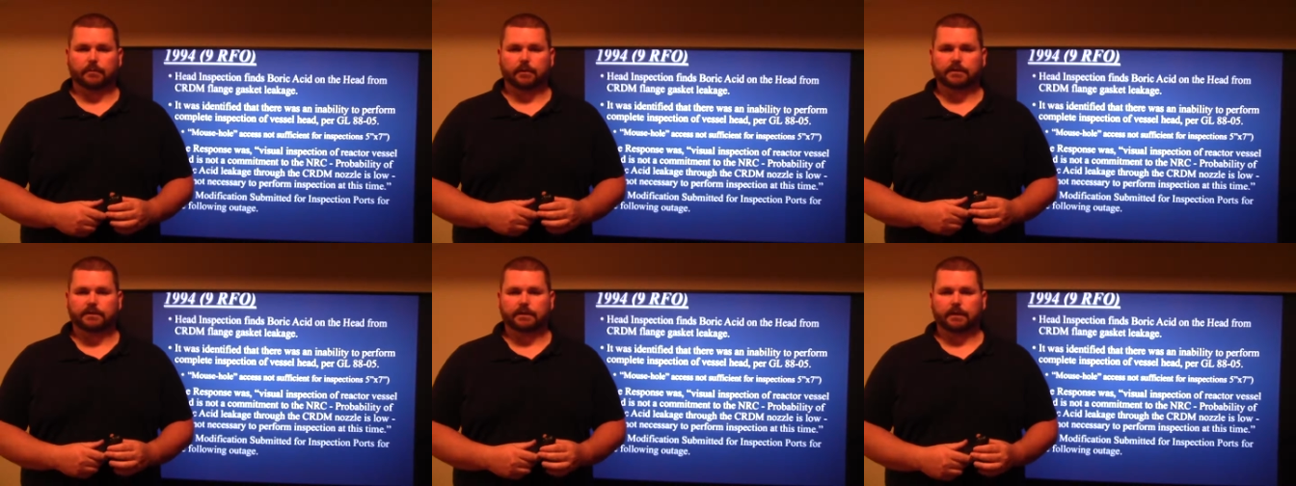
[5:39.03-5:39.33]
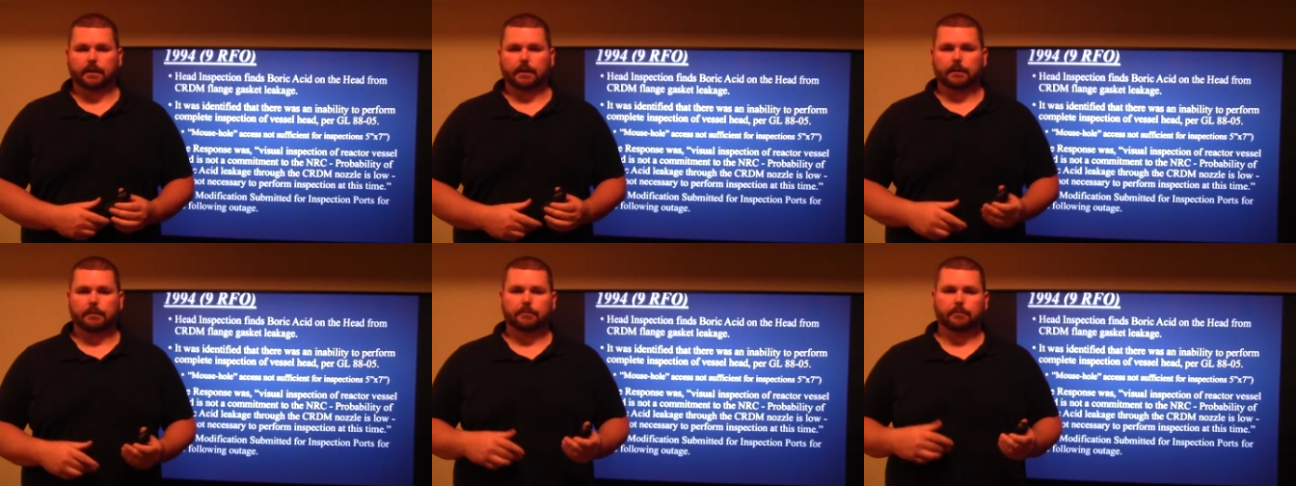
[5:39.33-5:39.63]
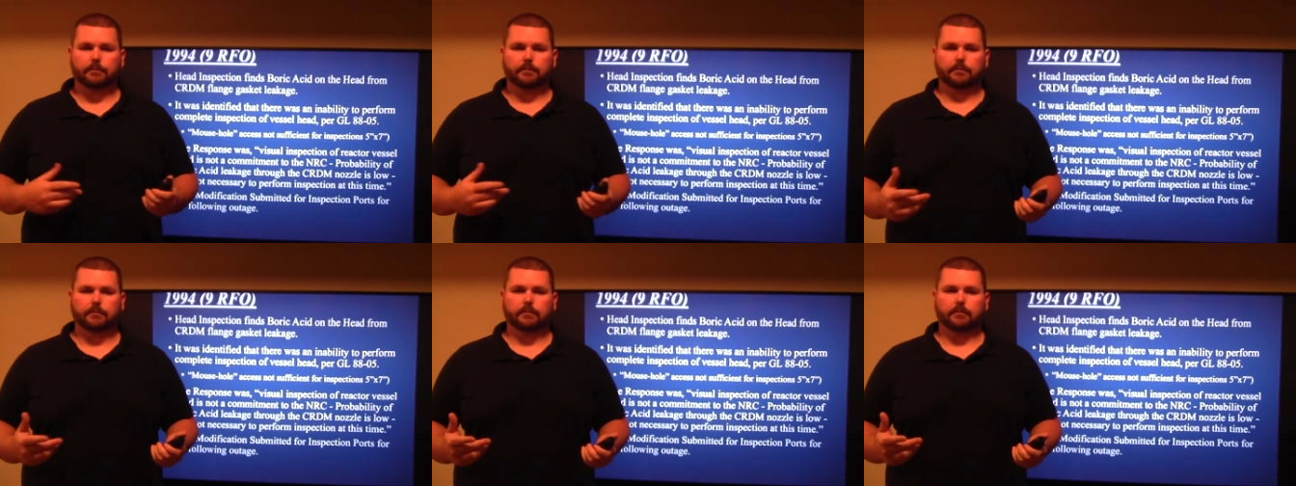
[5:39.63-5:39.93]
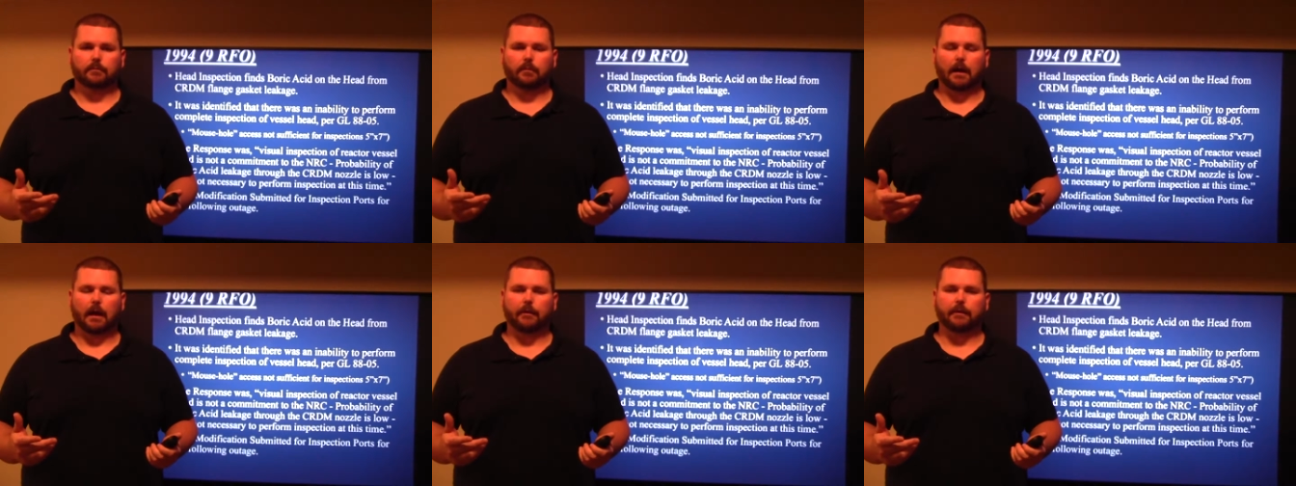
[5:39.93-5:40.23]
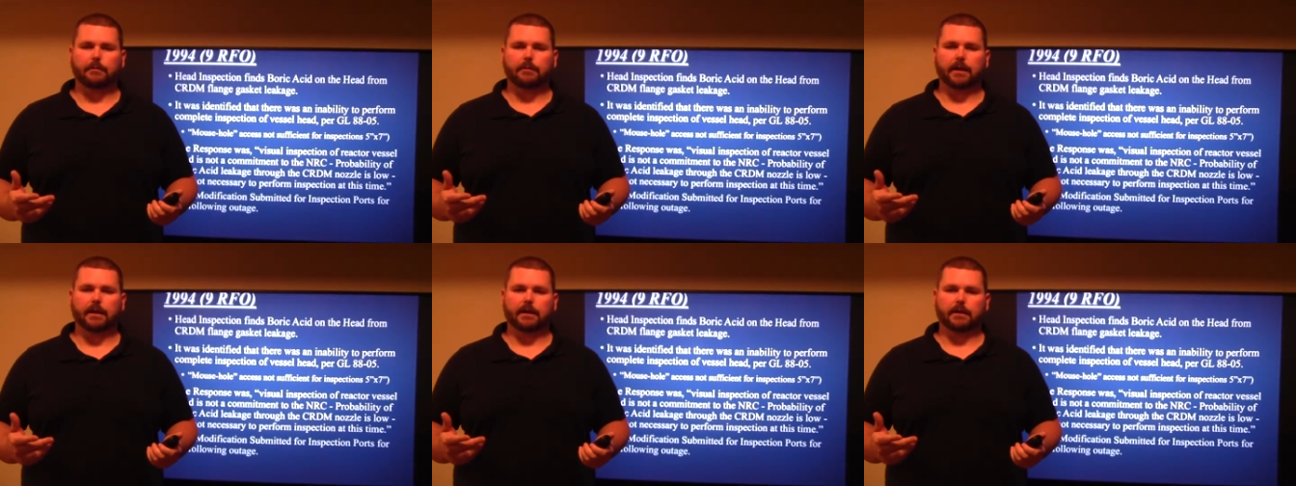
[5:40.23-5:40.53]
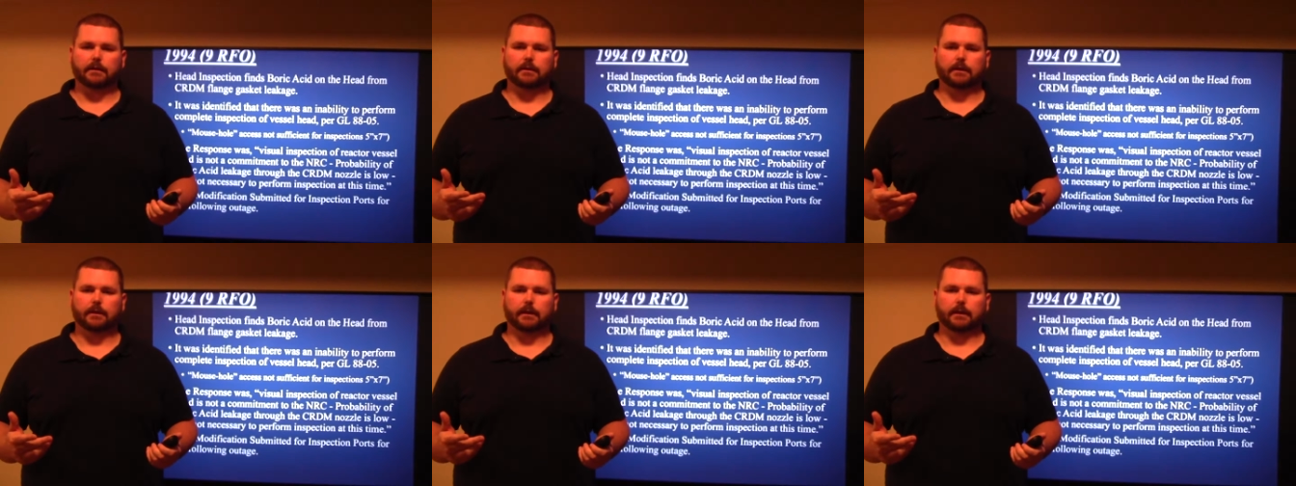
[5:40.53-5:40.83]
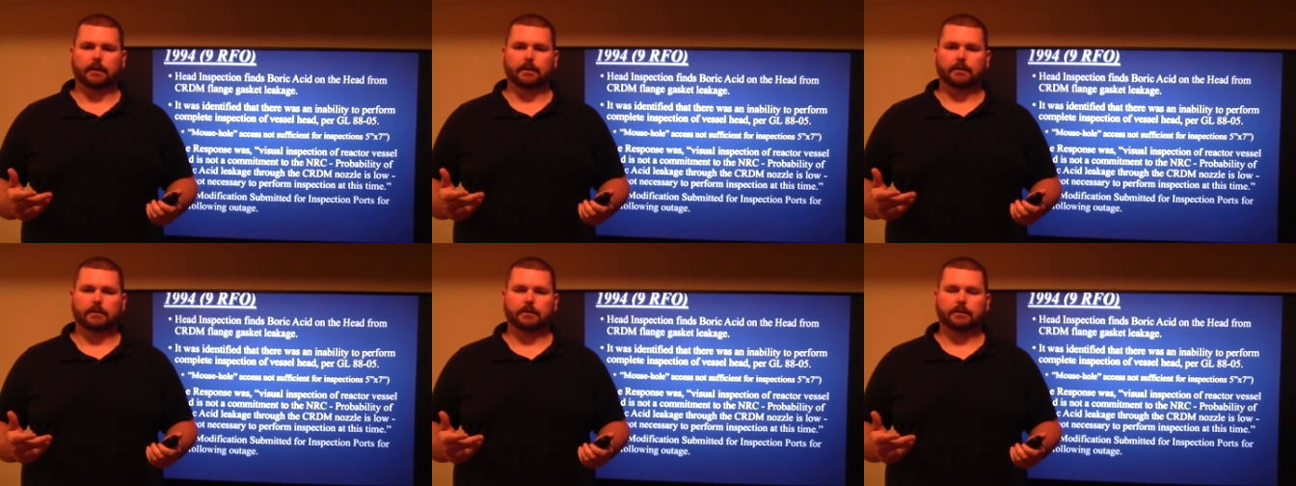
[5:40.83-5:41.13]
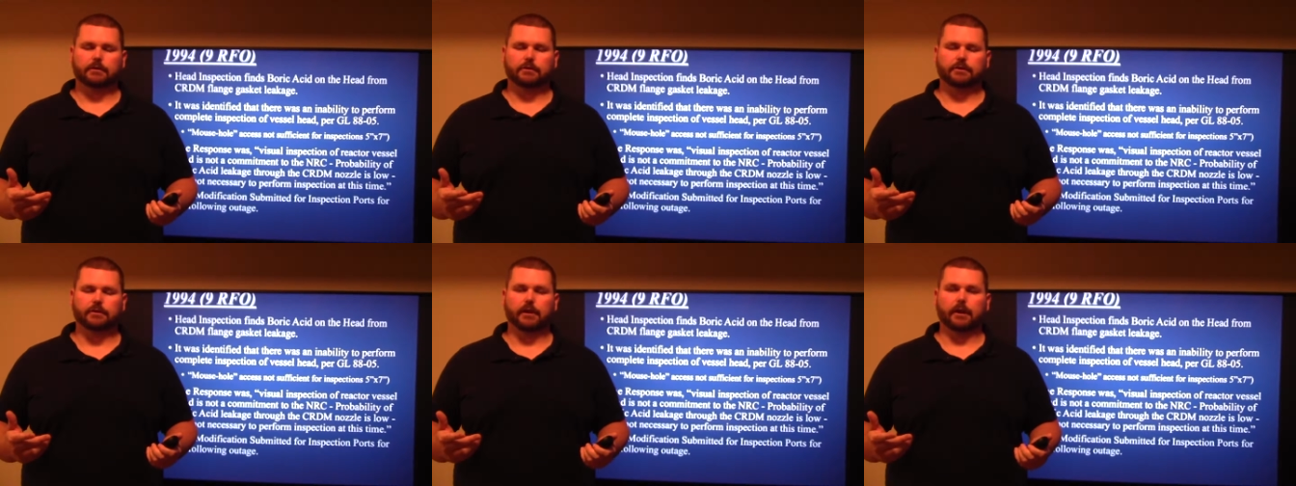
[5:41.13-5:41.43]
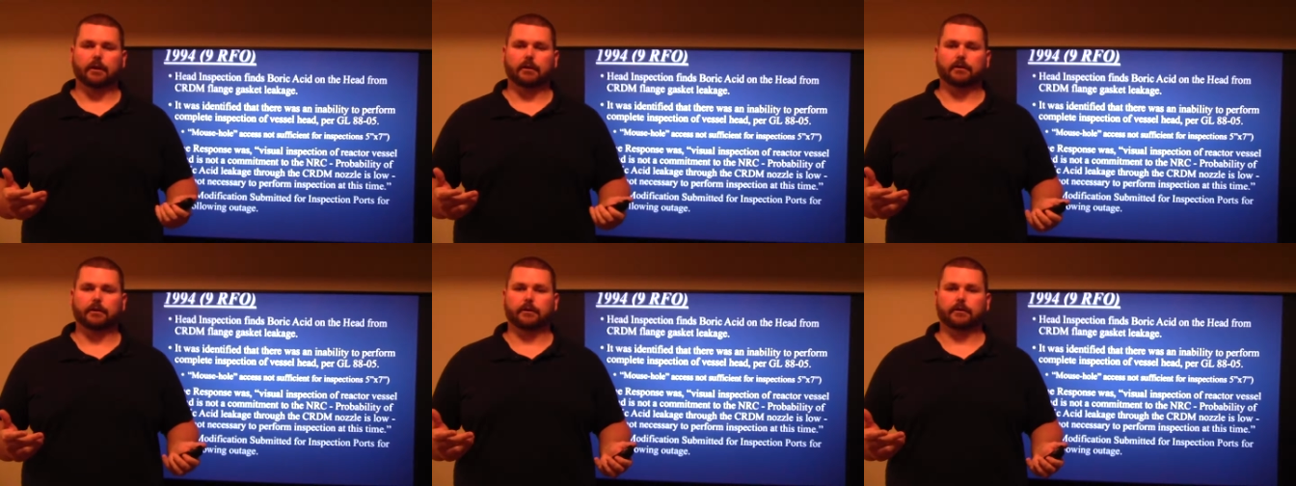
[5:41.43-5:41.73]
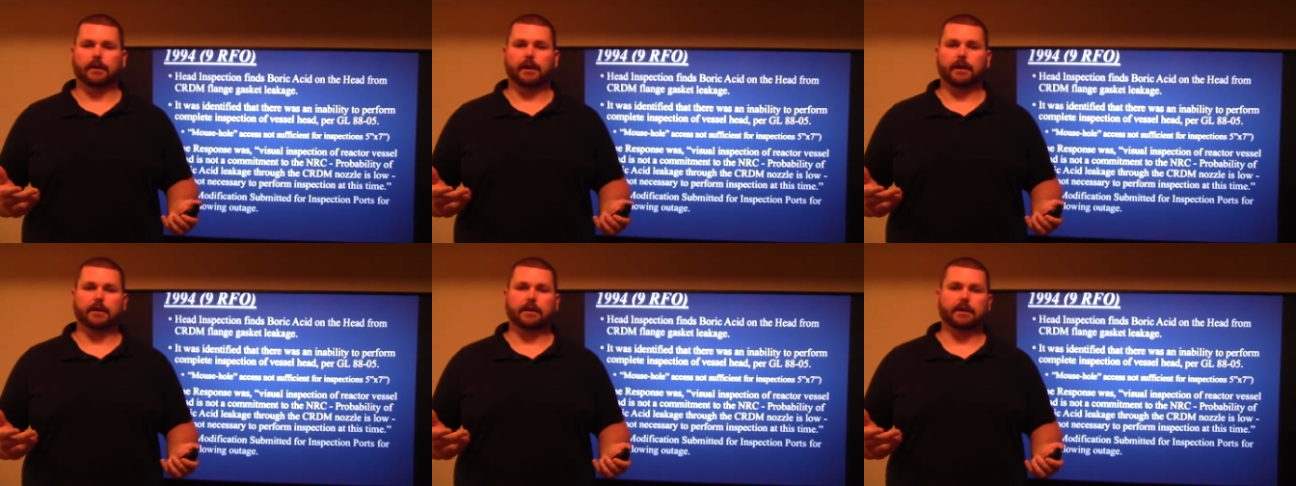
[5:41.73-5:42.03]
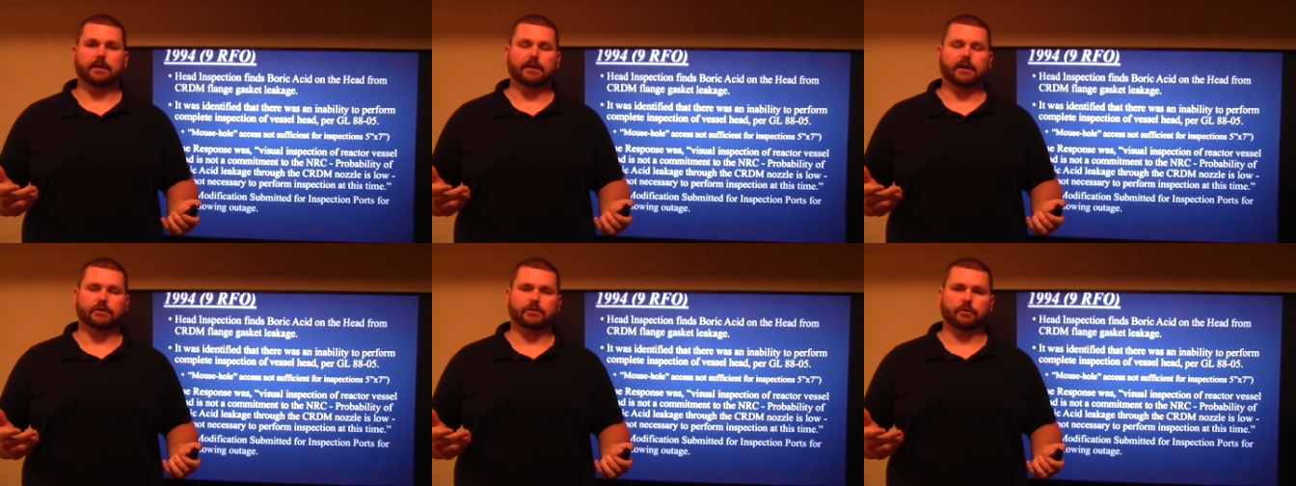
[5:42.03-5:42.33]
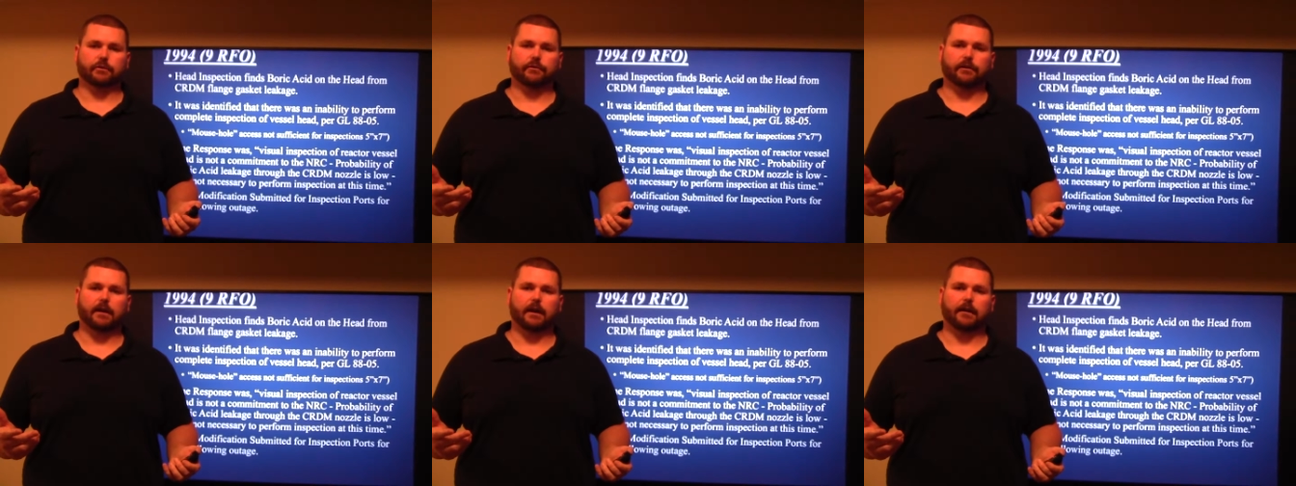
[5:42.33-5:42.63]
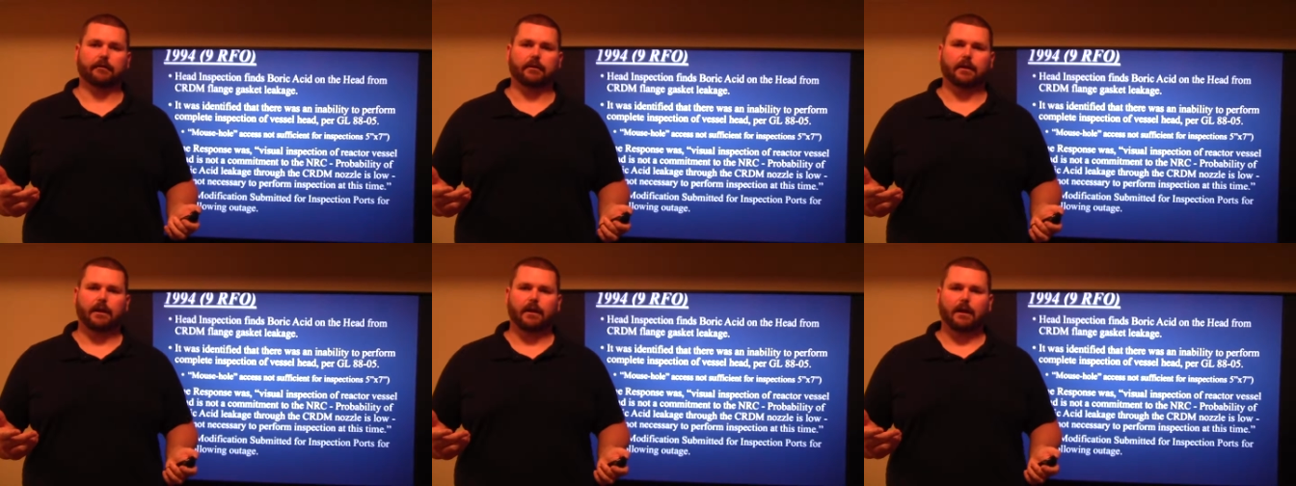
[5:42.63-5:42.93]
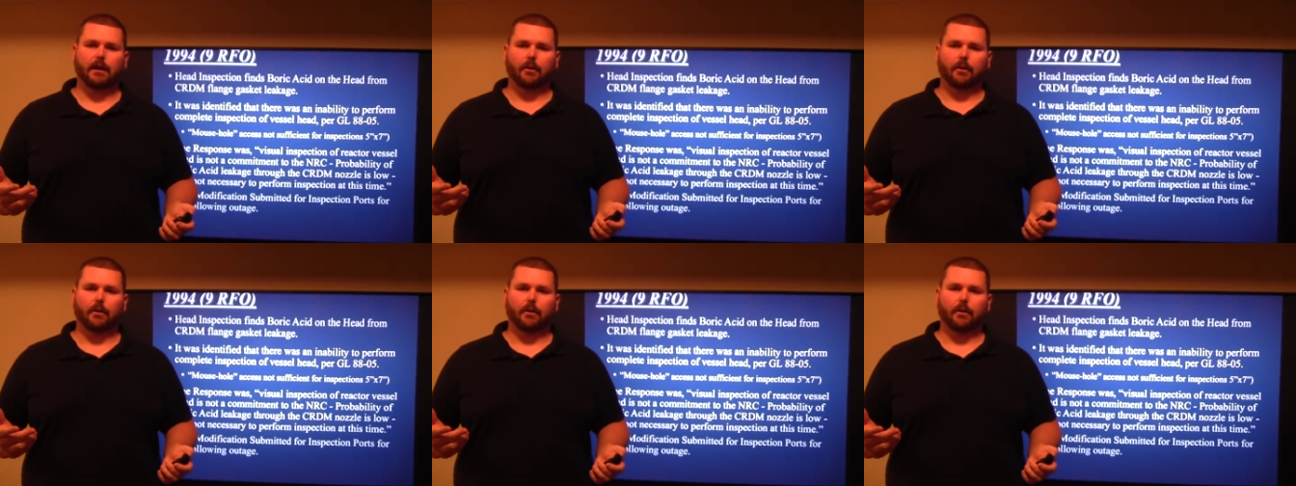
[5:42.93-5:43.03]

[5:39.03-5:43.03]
How are we making the generic letter 88-05?